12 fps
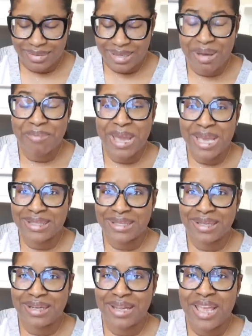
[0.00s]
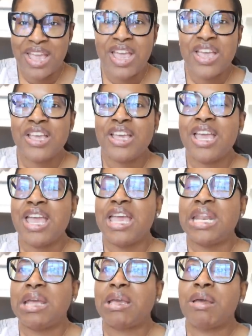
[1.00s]
Amazing.
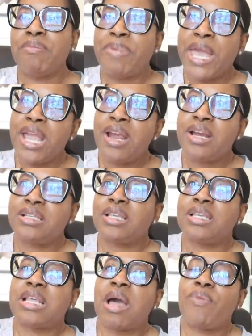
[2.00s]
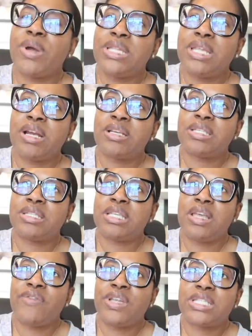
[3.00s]
And it compares, because I went there to
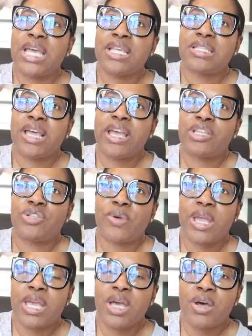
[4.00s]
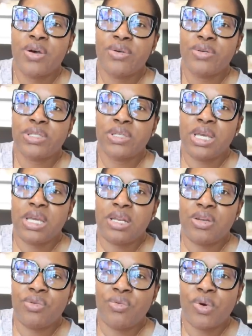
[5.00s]
see if it tastes like Drago's
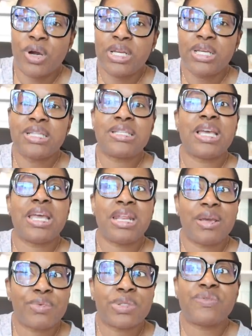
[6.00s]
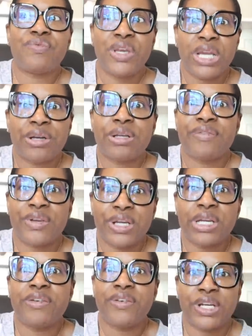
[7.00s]
in New Orleans, and it was very,
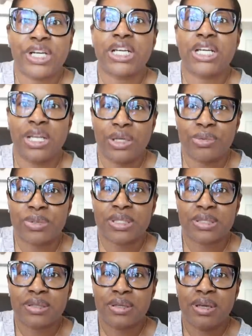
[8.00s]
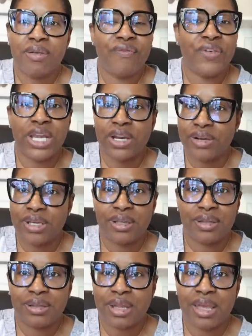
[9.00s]
very, very close. Very.
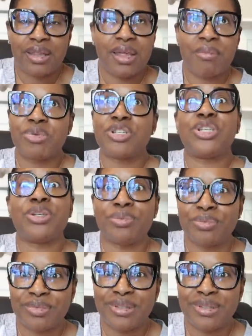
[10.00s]
Like number two.